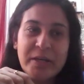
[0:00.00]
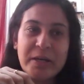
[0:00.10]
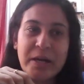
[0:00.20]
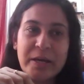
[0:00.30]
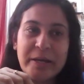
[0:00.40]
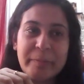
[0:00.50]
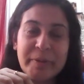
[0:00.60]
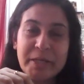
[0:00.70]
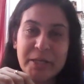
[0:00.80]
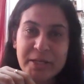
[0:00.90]
I
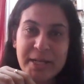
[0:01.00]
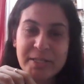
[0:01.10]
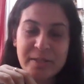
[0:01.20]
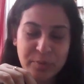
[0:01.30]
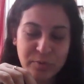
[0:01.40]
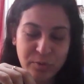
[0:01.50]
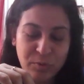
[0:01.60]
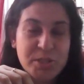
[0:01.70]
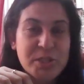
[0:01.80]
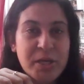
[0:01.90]
am an international book
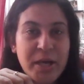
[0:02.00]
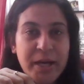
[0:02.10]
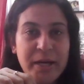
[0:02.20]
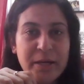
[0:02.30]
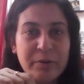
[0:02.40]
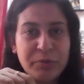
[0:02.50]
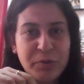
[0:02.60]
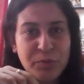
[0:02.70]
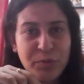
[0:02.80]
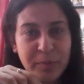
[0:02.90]
coach, and a
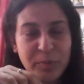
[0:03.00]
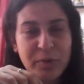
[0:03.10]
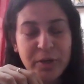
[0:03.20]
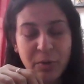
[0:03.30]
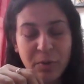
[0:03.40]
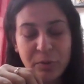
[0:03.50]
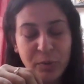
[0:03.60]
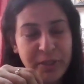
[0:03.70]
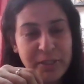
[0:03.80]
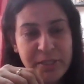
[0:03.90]
few world book record
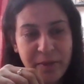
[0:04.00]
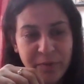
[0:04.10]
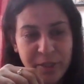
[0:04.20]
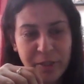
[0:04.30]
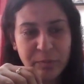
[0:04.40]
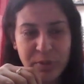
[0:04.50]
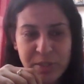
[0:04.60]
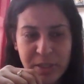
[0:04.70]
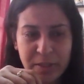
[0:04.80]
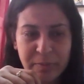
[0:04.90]
holders have written
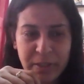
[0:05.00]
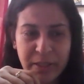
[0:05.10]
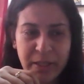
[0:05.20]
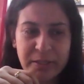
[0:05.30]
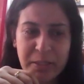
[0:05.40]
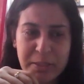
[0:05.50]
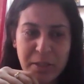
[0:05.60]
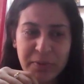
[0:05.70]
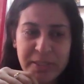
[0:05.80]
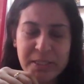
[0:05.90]
books under me, and that's
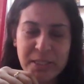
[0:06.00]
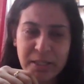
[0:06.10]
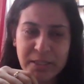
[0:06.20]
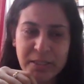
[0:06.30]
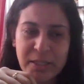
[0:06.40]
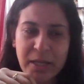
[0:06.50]
how it started.